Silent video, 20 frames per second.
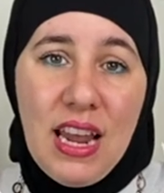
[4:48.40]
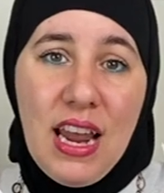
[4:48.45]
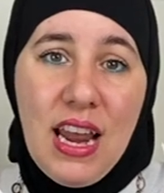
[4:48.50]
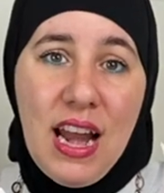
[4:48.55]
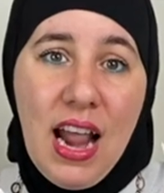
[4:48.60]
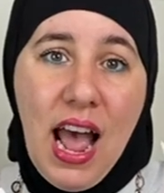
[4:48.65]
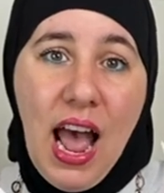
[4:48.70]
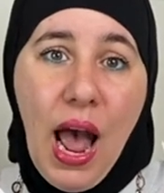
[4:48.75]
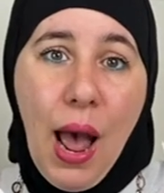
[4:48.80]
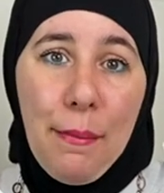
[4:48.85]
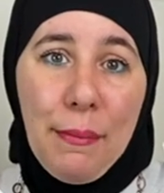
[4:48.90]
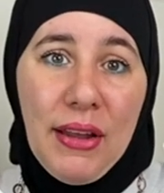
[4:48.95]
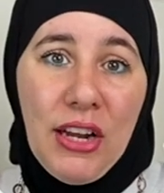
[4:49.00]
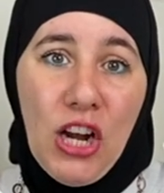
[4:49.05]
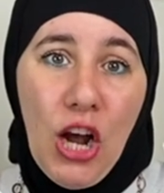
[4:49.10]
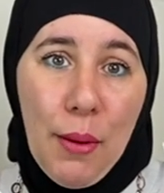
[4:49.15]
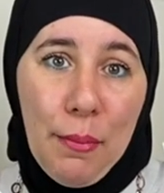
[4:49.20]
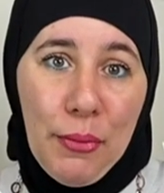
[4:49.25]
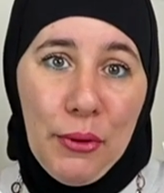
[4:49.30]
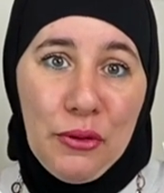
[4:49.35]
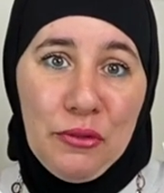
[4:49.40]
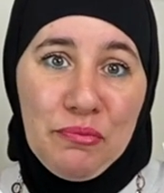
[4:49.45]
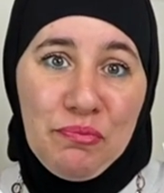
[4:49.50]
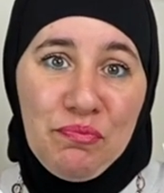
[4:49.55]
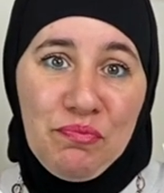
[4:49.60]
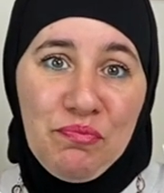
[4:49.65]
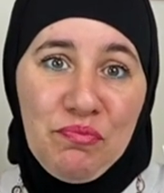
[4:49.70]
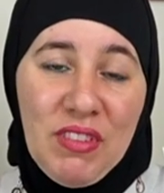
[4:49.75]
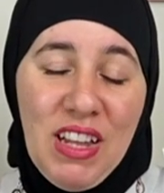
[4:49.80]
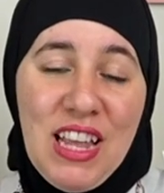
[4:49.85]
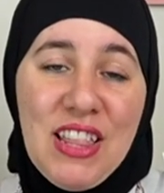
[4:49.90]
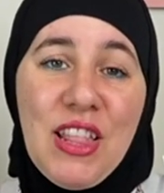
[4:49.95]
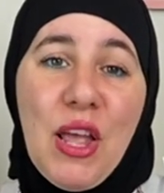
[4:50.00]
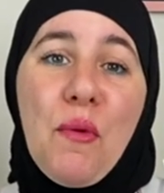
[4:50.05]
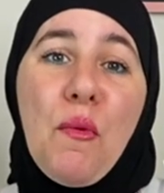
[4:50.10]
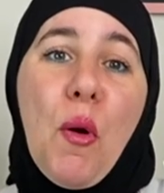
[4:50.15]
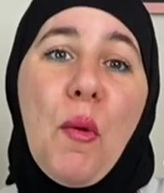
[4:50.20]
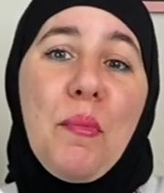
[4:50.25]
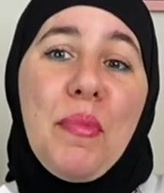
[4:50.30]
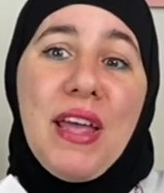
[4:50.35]
in a happy couple.
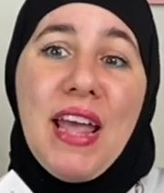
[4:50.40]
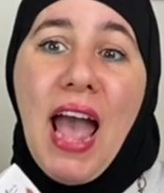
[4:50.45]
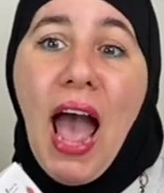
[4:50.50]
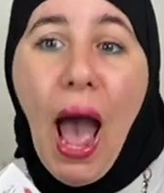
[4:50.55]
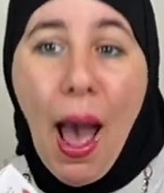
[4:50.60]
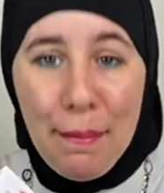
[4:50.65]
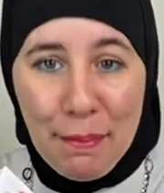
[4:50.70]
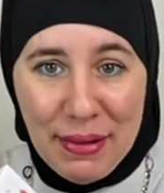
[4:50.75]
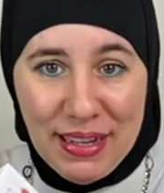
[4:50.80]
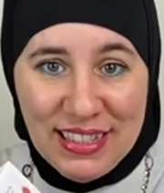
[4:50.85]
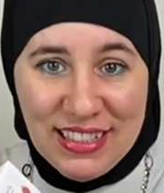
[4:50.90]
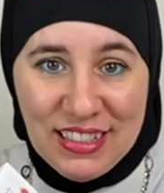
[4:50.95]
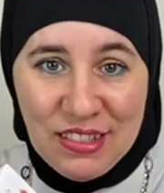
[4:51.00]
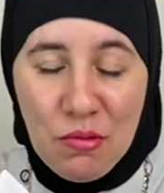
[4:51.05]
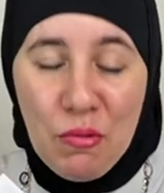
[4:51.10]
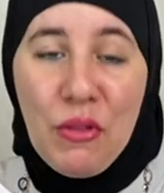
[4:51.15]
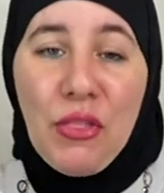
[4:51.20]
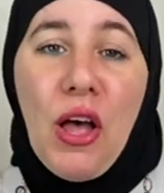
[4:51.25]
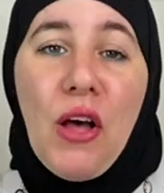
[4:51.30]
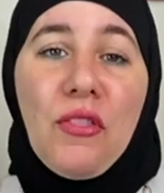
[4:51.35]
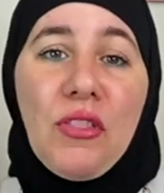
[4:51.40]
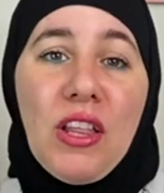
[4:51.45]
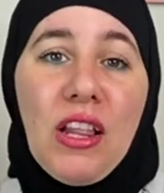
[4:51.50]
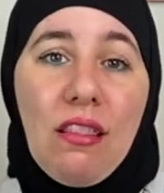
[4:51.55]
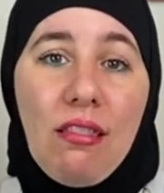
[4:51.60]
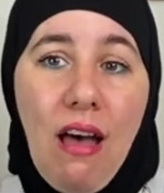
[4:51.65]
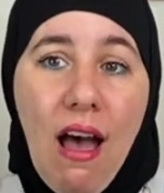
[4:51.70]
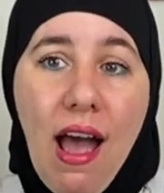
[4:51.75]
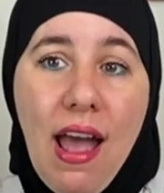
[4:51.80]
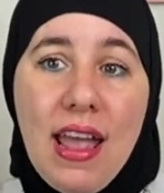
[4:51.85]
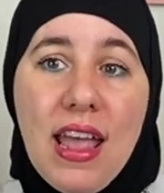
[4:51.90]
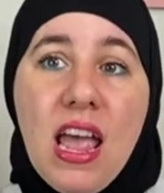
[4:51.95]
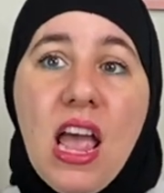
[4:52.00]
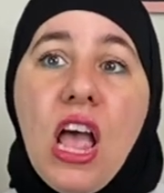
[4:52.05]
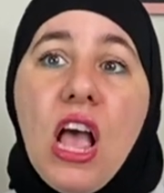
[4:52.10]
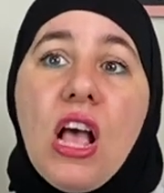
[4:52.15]
They won't be happy without the lye.